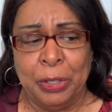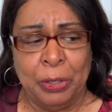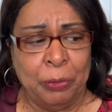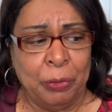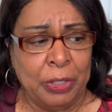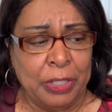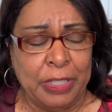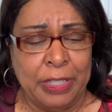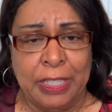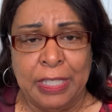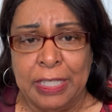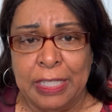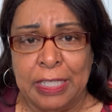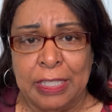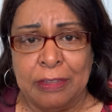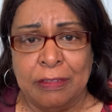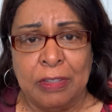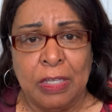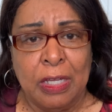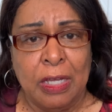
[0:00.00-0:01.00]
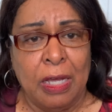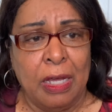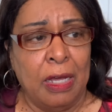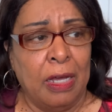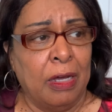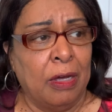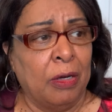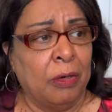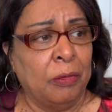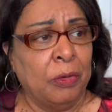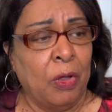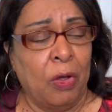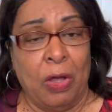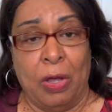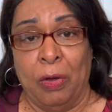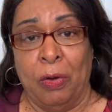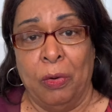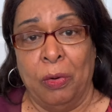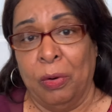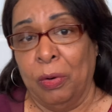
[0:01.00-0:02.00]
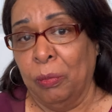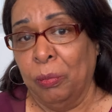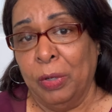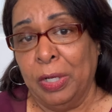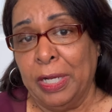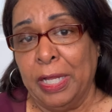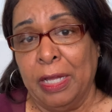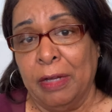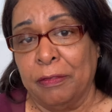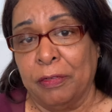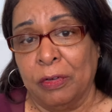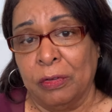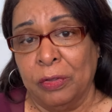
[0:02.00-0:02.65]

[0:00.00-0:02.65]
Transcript: with kids uh, or, or whatever.